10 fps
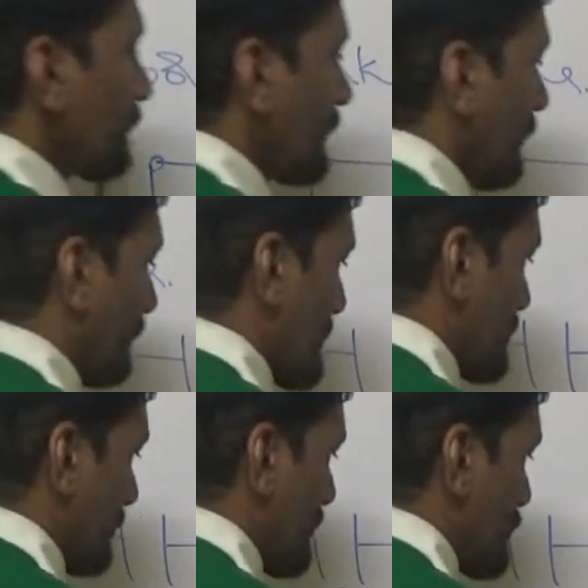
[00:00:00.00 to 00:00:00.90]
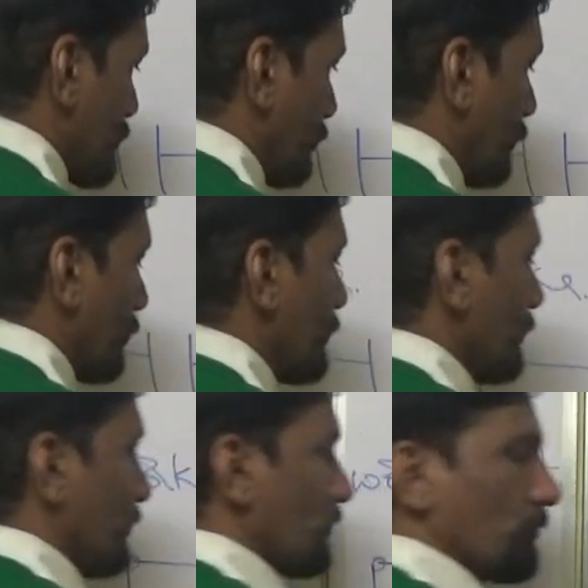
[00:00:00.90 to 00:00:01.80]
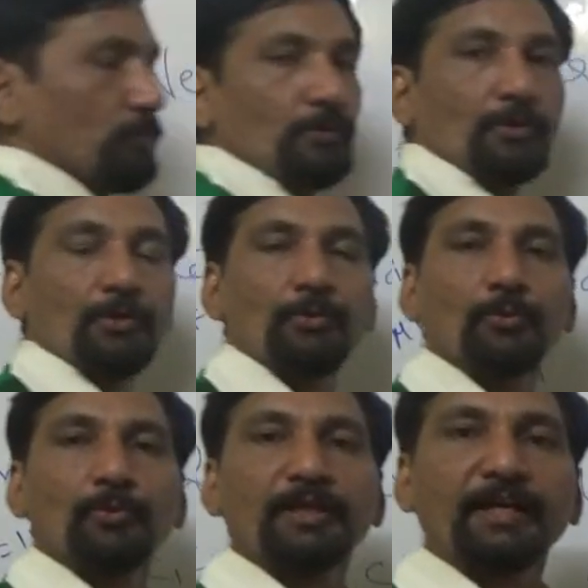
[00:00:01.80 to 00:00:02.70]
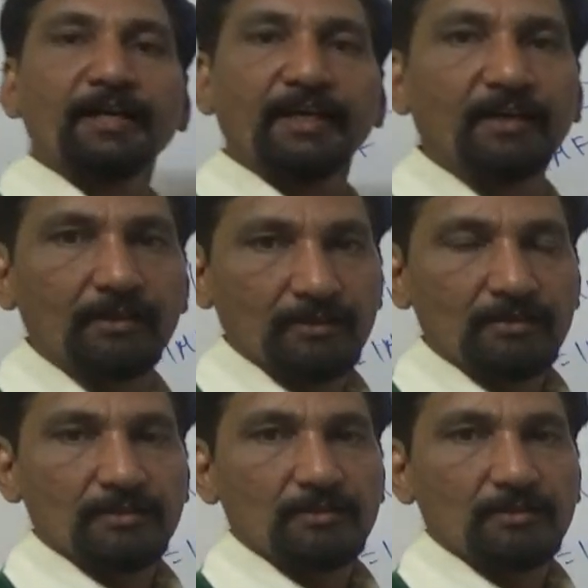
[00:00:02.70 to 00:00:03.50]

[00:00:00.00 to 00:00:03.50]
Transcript: first these two you take it in